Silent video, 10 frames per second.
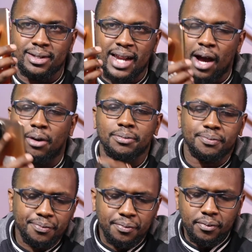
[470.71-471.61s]
Now,
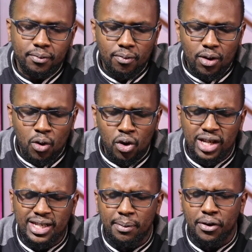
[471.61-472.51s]
what are
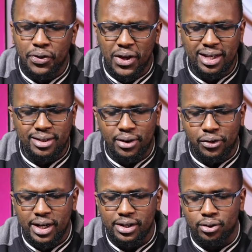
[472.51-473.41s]
some of the things that
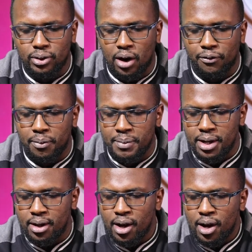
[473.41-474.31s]
really stood out for
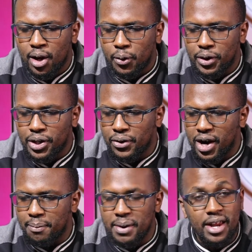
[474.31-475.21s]
me with the
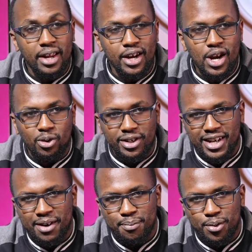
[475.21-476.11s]
Redmi Note
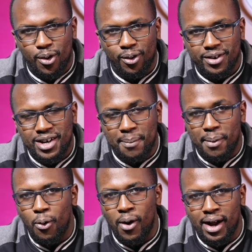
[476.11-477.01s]
10 Pro?
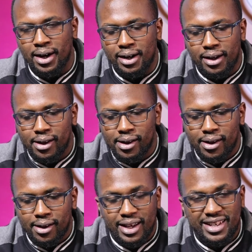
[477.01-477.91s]
Number 1
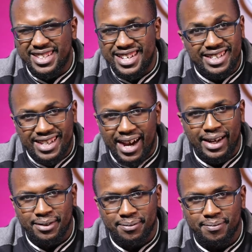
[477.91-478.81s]
is
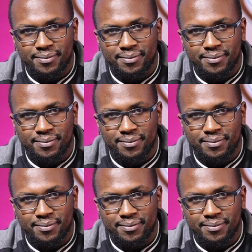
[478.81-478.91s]
design.